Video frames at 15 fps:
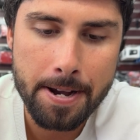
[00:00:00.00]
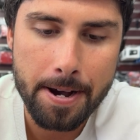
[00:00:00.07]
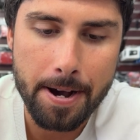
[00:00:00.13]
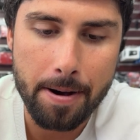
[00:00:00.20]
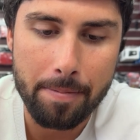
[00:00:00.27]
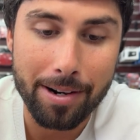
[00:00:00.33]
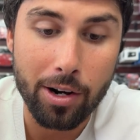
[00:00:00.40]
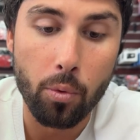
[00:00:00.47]

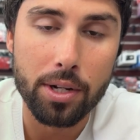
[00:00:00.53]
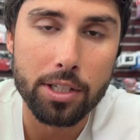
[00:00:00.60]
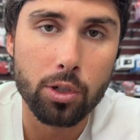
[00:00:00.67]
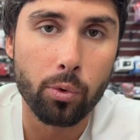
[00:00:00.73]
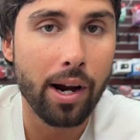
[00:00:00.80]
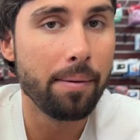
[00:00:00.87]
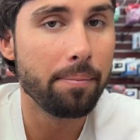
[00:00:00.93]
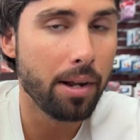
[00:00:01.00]
I know when
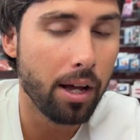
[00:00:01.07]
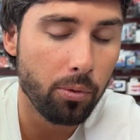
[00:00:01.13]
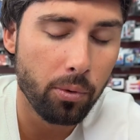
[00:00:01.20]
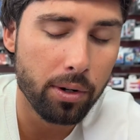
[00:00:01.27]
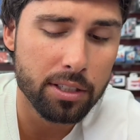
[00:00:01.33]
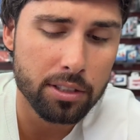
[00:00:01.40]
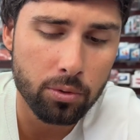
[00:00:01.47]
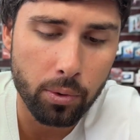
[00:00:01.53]
to ramp,
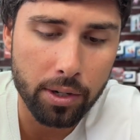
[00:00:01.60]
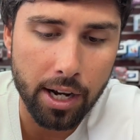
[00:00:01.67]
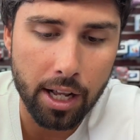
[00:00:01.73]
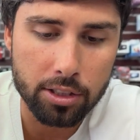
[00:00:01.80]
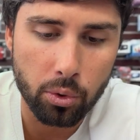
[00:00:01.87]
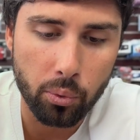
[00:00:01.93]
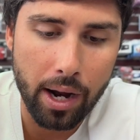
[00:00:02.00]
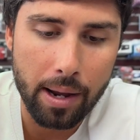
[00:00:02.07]
when
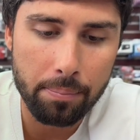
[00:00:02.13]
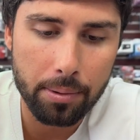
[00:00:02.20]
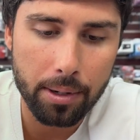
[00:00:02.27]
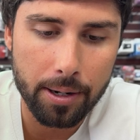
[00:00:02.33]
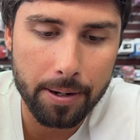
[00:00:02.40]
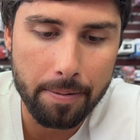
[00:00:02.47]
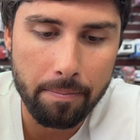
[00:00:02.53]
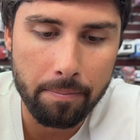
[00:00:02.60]
not to ramp.
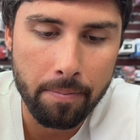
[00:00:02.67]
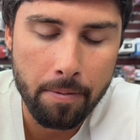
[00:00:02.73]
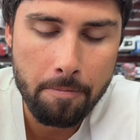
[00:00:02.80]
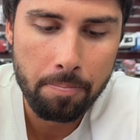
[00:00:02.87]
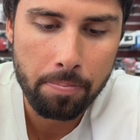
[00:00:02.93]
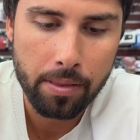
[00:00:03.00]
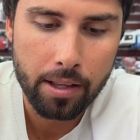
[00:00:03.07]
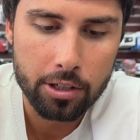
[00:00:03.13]

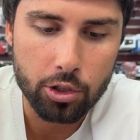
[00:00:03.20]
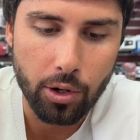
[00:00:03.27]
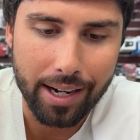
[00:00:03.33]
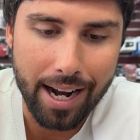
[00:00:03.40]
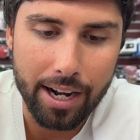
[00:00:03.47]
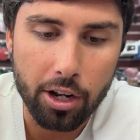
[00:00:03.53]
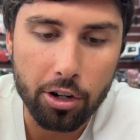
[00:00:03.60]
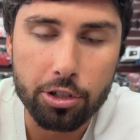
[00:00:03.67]
So I
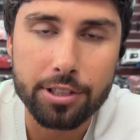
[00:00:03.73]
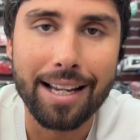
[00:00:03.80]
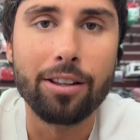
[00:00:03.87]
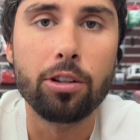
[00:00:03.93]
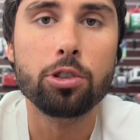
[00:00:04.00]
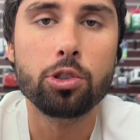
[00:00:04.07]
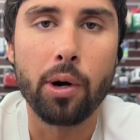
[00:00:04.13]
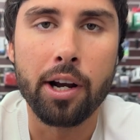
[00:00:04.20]
kind of
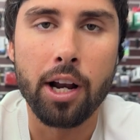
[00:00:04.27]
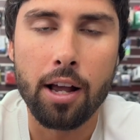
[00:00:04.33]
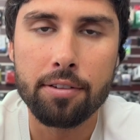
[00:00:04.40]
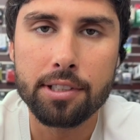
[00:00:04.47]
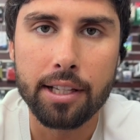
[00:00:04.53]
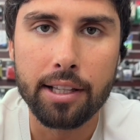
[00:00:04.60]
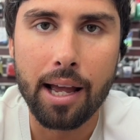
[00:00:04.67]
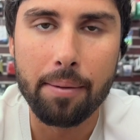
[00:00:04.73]
understand those
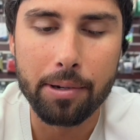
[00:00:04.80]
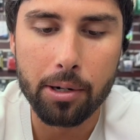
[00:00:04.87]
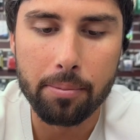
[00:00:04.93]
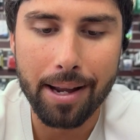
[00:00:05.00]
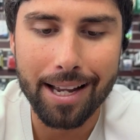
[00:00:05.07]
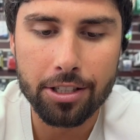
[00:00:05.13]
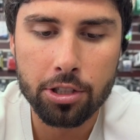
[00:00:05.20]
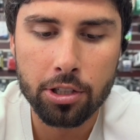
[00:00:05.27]
trade-offs in that mirror
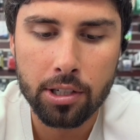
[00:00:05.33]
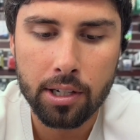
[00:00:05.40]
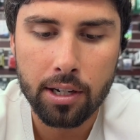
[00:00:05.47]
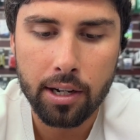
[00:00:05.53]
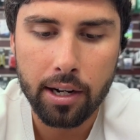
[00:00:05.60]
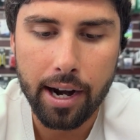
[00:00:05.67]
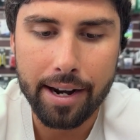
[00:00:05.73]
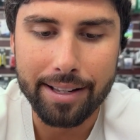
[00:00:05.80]
match,
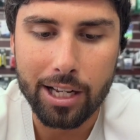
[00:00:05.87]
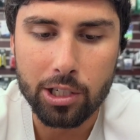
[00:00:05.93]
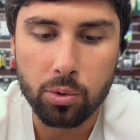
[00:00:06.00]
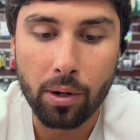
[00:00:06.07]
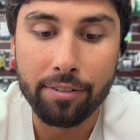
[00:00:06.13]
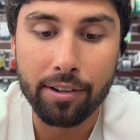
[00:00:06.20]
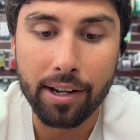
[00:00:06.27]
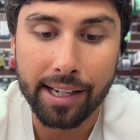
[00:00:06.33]
and that's
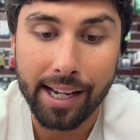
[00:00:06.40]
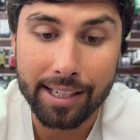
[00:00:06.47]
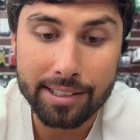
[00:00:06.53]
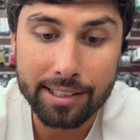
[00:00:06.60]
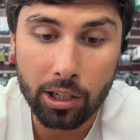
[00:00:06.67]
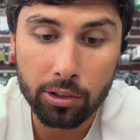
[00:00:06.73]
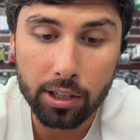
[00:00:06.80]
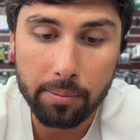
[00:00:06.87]
why I feel like I
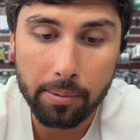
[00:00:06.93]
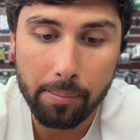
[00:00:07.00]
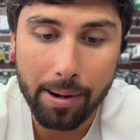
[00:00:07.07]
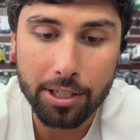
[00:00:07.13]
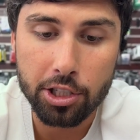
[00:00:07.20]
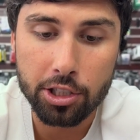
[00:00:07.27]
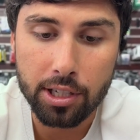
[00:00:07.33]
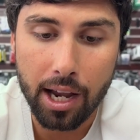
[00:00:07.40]
excelled in the mirror
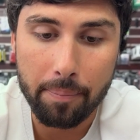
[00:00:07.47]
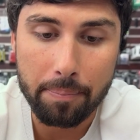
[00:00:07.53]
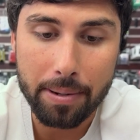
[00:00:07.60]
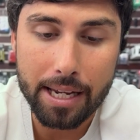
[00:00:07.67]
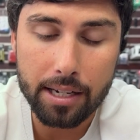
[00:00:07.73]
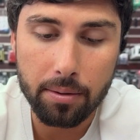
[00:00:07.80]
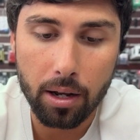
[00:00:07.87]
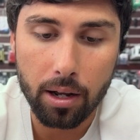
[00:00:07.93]
matches. I
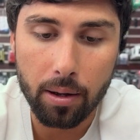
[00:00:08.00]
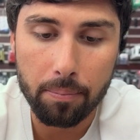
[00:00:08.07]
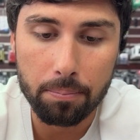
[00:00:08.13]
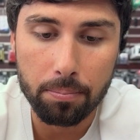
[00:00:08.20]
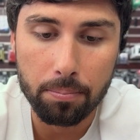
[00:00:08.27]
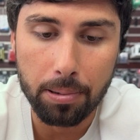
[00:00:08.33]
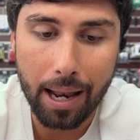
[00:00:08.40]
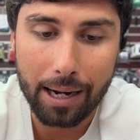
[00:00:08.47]
beat
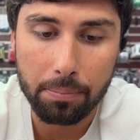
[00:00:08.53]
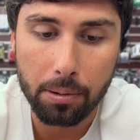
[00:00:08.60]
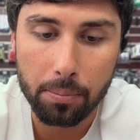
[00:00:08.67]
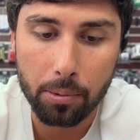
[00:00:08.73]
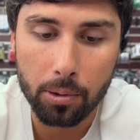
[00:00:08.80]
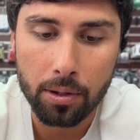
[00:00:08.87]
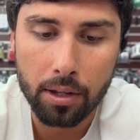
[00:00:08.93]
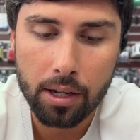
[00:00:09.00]
Black
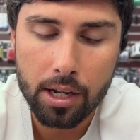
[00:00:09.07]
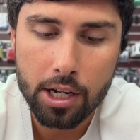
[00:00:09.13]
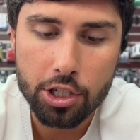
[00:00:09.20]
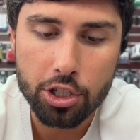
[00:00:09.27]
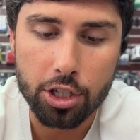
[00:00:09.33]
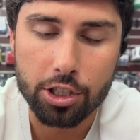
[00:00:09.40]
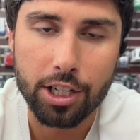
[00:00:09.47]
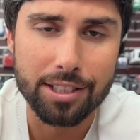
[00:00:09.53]
Purple
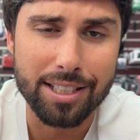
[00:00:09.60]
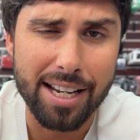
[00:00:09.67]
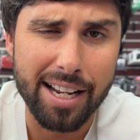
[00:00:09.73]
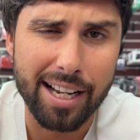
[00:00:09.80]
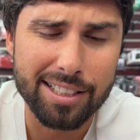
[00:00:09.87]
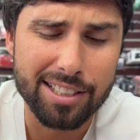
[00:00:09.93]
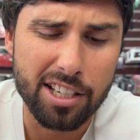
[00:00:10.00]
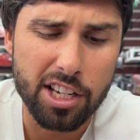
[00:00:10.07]
just because that
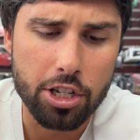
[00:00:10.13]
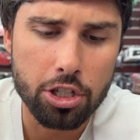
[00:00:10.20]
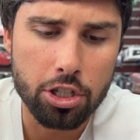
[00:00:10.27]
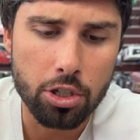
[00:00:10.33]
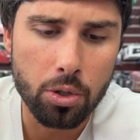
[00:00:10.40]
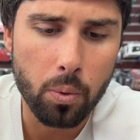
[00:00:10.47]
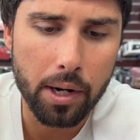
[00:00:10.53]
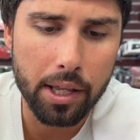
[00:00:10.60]
deck has an
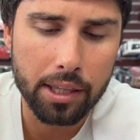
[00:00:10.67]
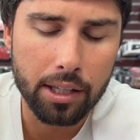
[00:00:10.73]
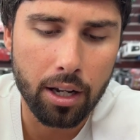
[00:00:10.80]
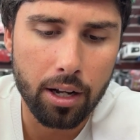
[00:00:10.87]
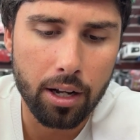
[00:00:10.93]
issue with